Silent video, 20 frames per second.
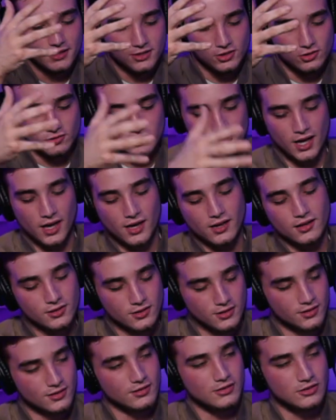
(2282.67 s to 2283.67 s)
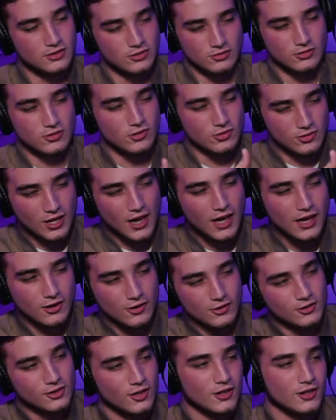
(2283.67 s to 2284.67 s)
but it's you take you you
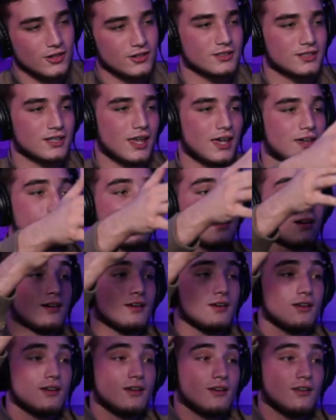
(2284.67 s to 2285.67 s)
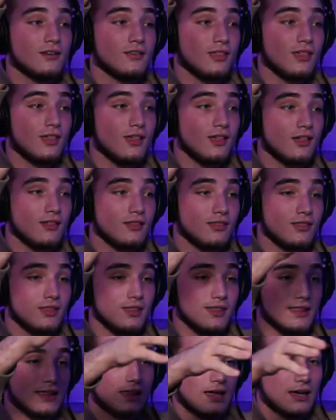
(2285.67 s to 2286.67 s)
take your turns. Like yeah
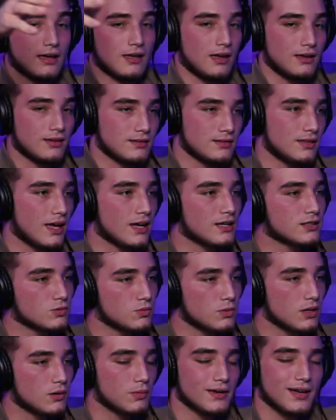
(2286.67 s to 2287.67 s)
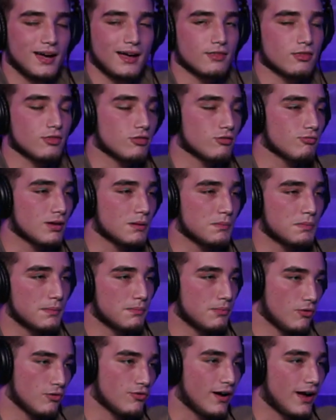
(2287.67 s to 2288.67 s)
like uh, next week we got three
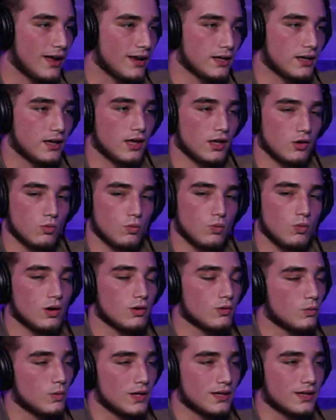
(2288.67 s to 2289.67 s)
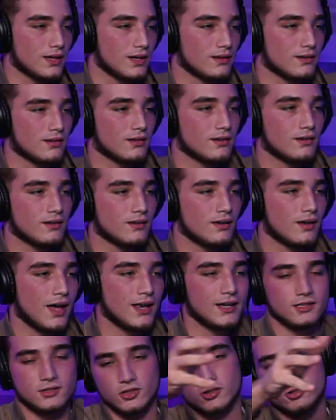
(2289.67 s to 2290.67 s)
people fighting in one weekend,
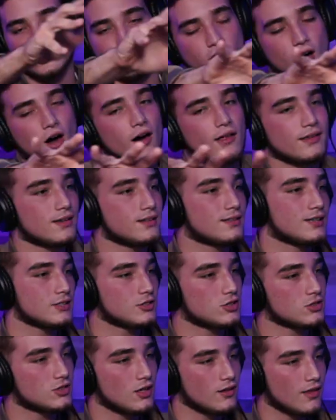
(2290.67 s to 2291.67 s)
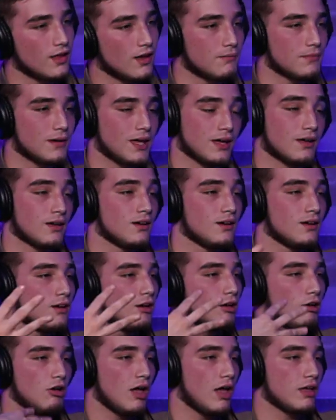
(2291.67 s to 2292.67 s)
and it's their turn. All the attention's on them. Like,
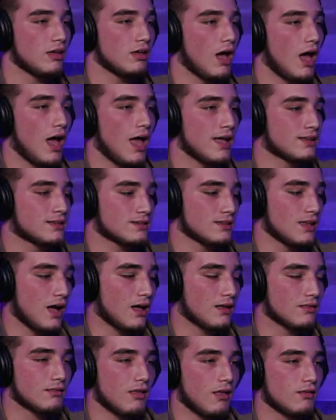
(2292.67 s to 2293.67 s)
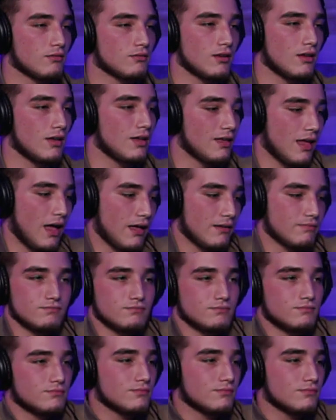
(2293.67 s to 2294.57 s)
yeah, it's not. It,